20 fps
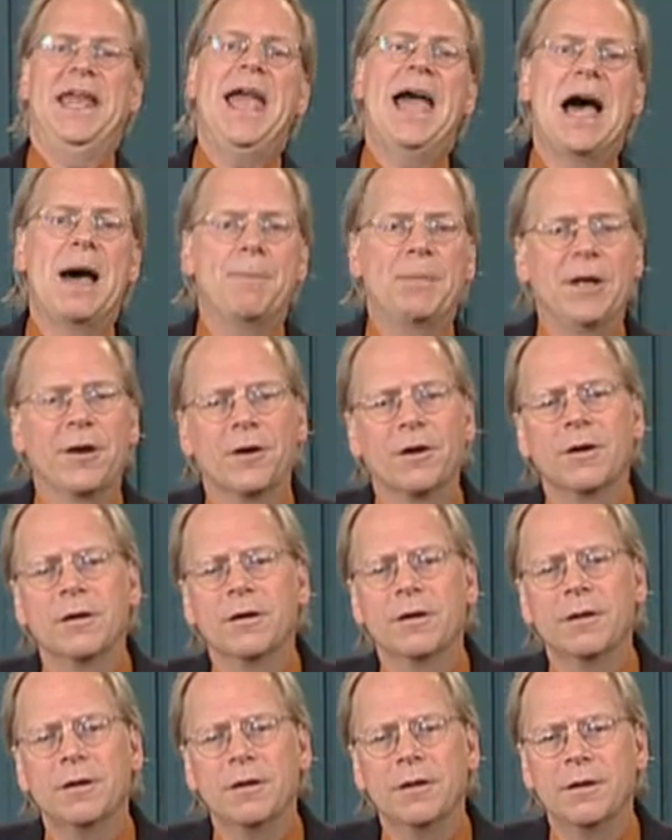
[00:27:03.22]
happier.
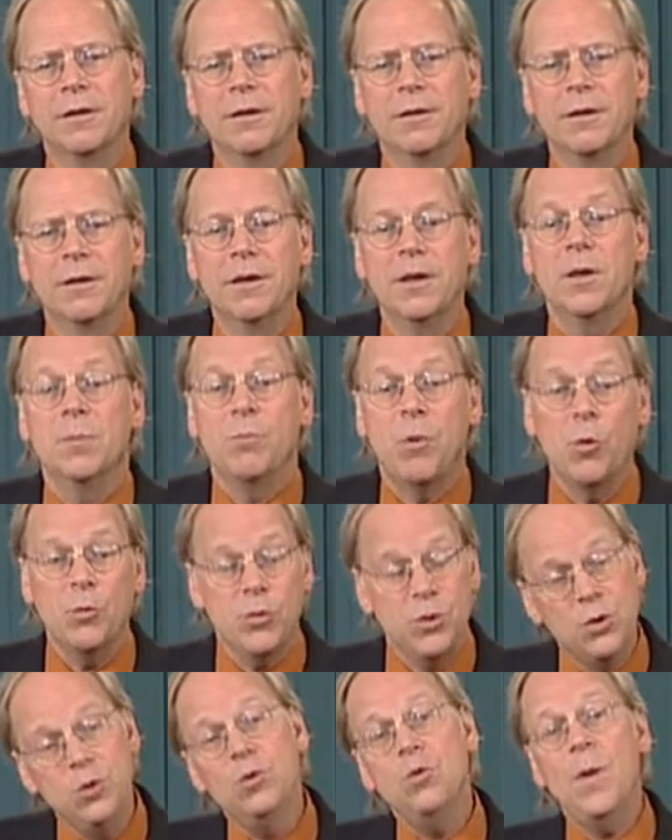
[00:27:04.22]

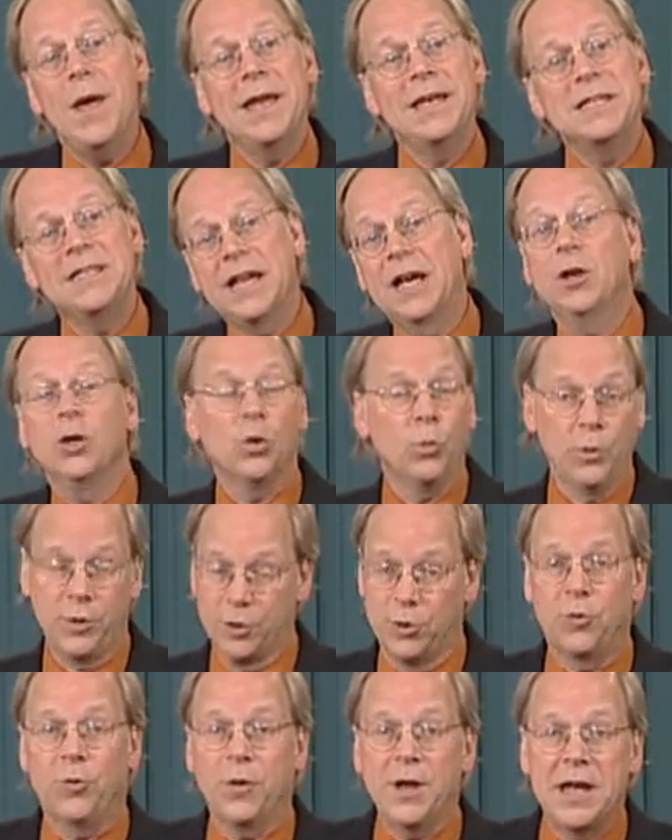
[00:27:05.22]
Both you and Taylor would
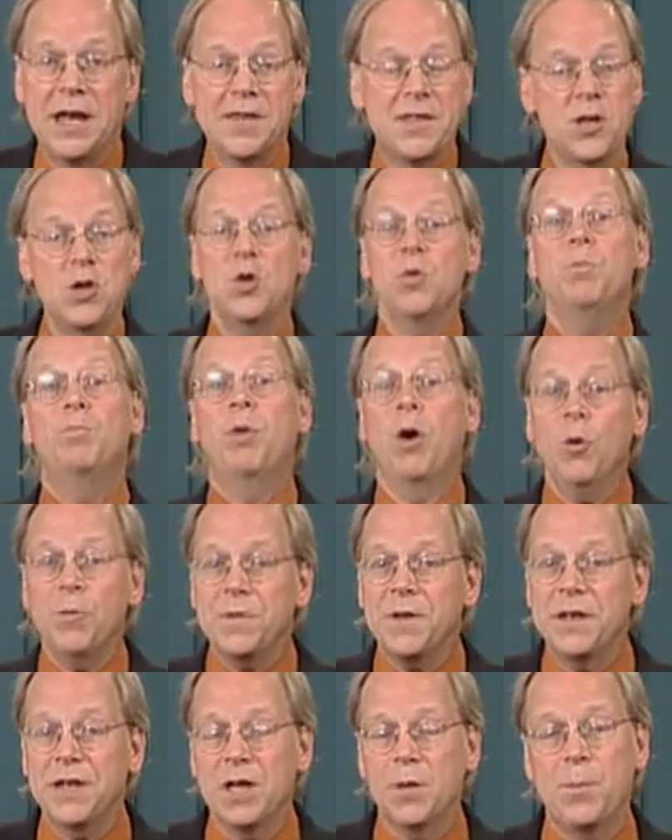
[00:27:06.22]
agree that you
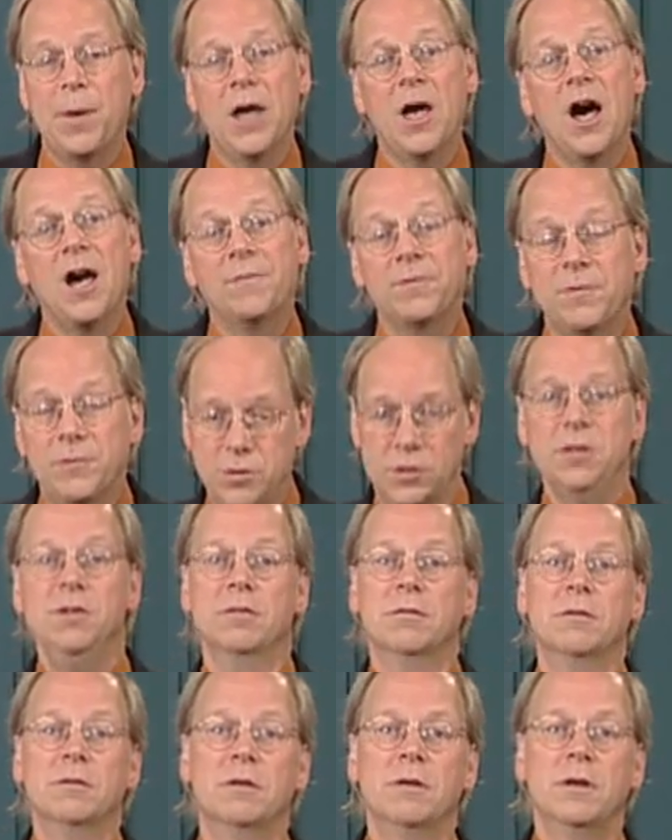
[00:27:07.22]
both getting a payoff of
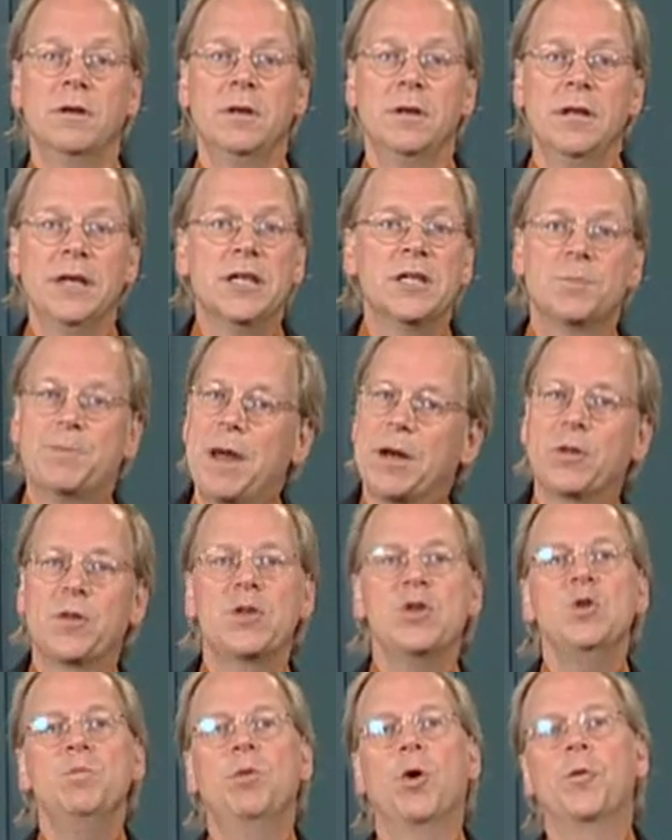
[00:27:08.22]
2 is better
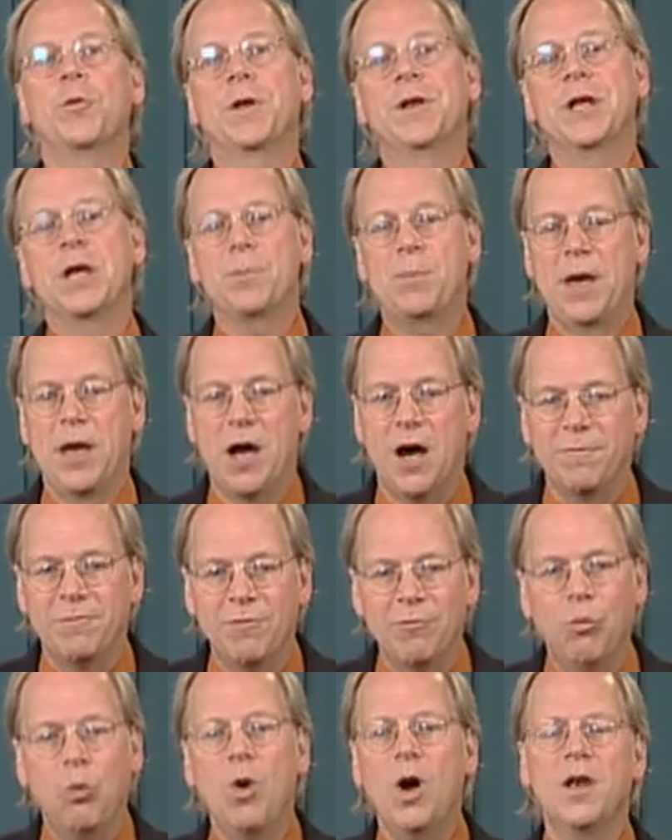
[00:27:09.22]
than you both getting a payoff
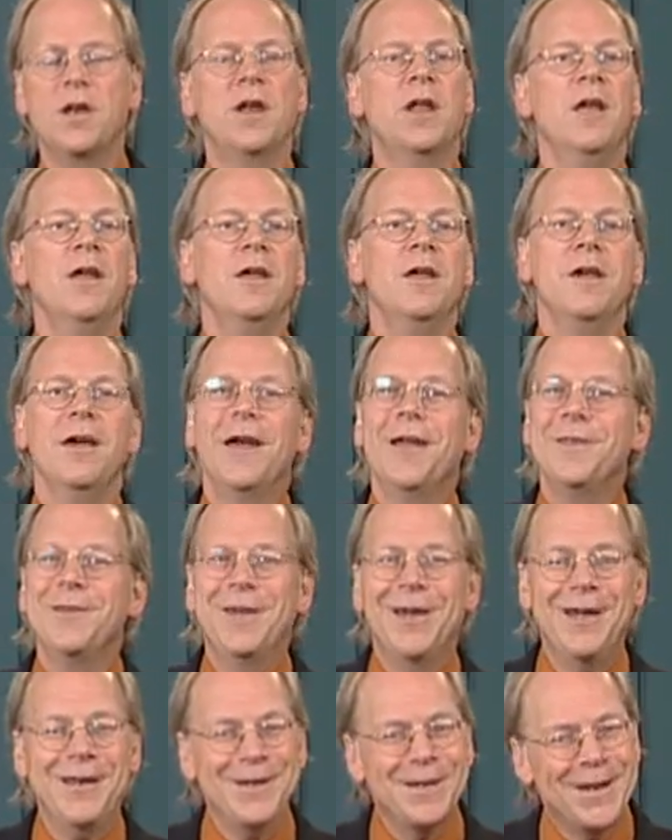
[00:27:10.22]
of 1. And
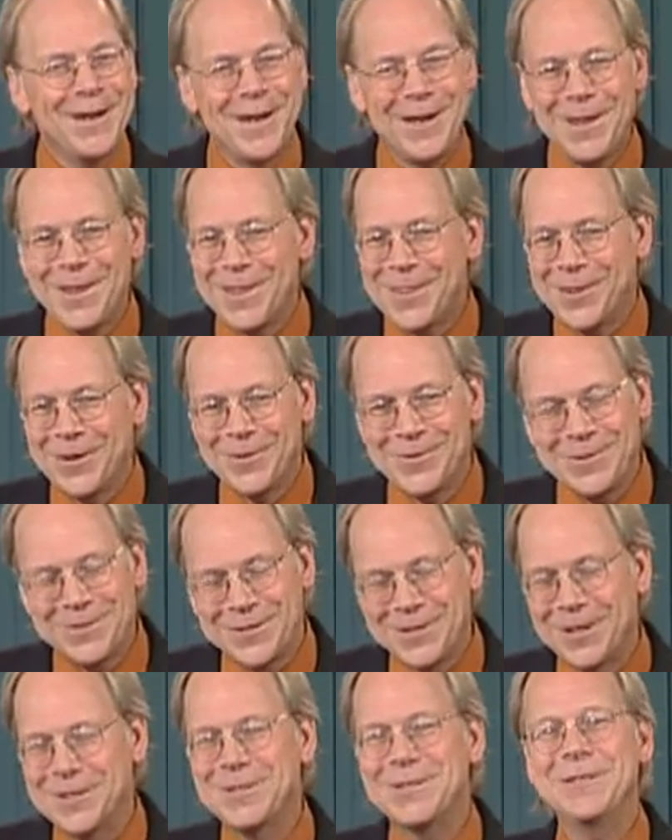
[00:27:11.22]
yet, there
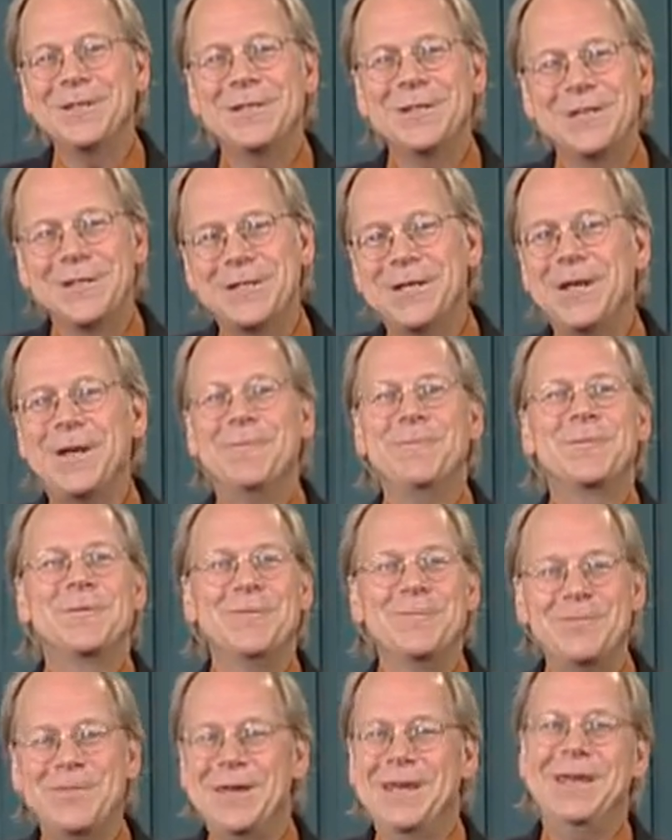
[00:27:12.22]
doesn't seem
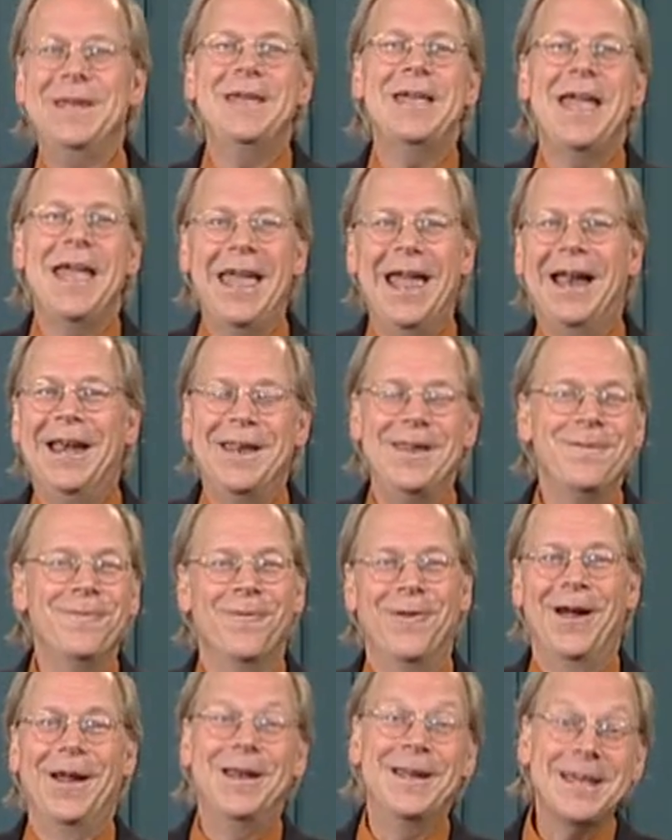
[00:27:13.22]
to be any
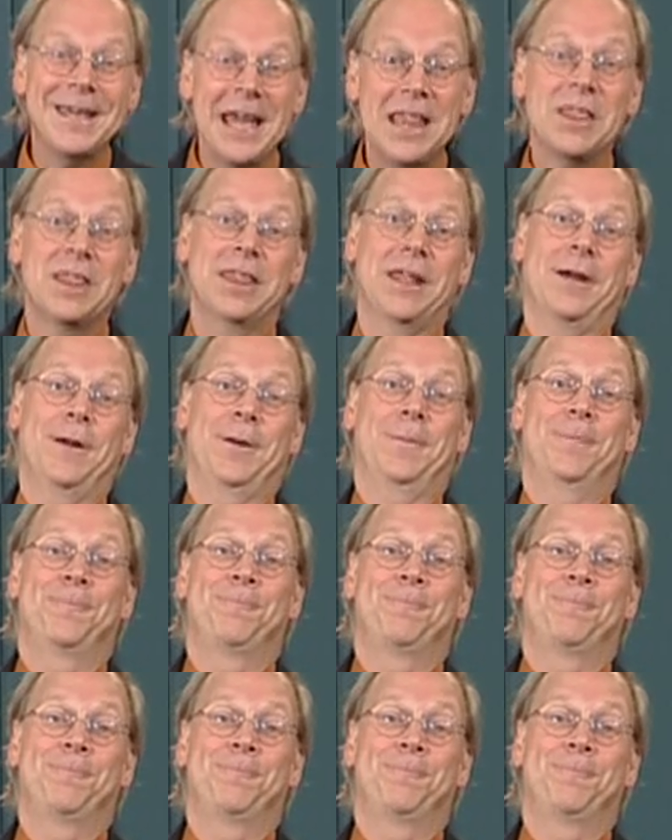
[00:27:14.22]
way to get there.